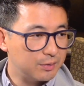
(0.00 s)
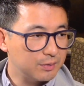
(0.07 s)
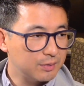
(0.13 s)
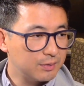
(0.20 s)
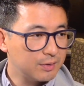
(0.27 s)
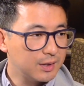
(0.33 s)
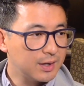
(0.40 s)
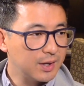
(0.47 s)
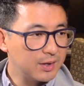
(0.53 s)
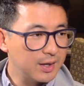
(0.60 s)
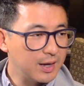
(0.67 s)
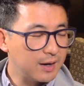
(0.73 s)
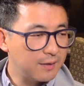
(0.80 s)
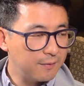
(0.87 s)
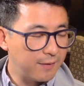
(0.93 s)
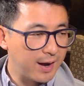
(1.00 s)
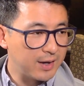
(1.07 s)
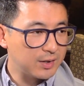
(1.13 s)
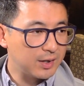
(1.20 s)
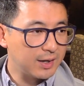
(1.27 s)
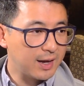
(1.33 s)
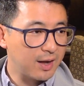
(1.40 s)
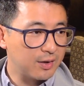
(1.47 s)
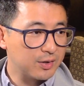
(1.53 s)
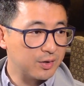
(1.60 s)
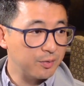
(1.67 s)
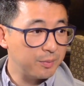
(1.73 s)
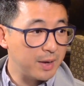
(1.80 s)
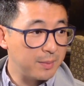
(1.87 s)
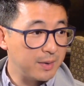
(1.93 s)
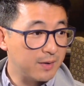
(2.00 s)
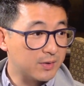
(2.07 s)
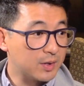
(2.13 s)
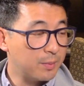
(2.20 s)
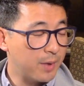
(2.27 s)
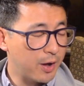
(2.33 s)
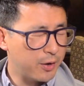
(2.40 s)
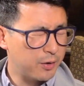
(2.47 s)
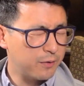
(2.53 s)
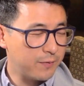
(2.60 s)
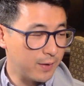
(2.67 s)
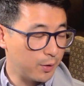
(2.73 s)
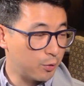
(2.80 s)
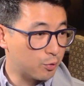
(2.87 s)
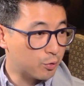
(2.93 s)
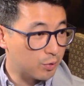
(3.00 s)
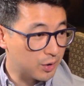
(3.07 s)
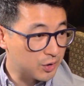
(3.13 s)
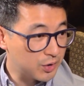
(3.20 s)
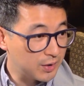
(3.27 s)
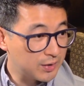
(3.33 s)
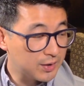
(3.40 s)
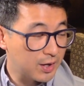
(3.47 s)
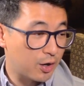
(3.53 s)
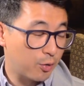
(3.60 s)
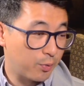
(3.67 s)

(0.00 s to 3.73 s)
Mm-hmm. Get the advice and counsel maybe of some other fellow Christians that are